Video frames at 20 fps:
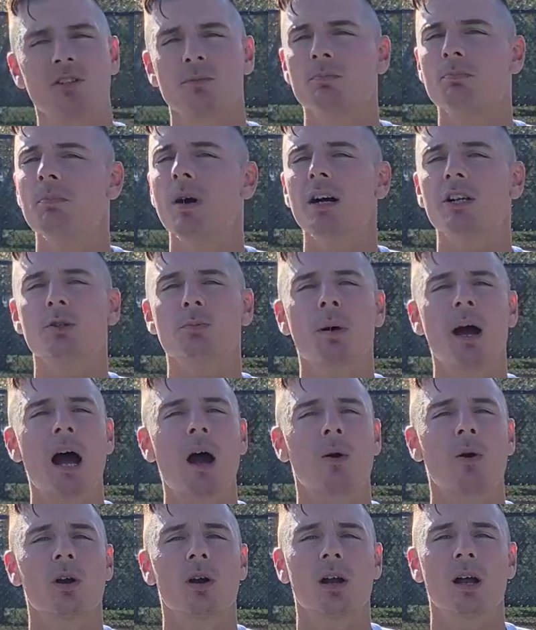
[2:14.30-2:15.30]
much
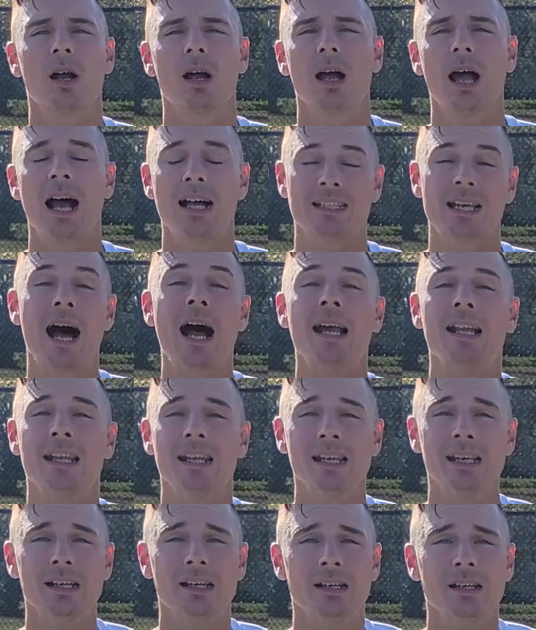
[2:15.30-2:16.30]
power as I
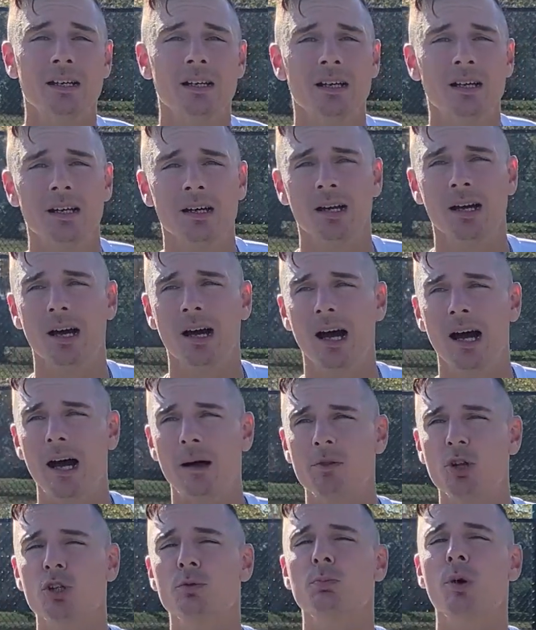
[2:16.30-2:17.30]
need.
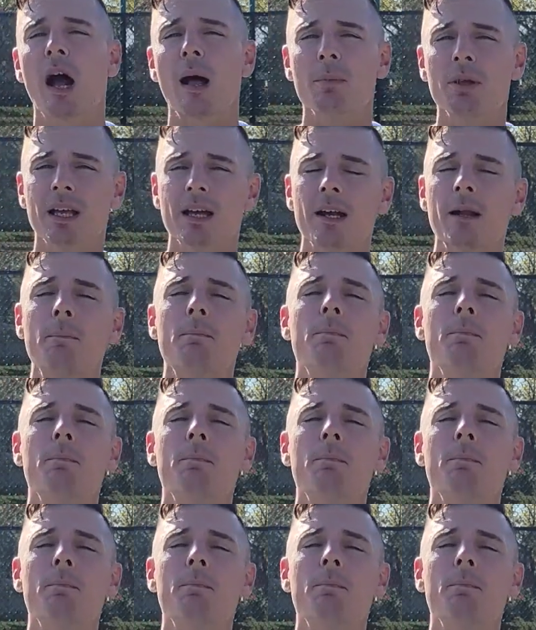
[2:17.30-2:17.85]
There's probably gonna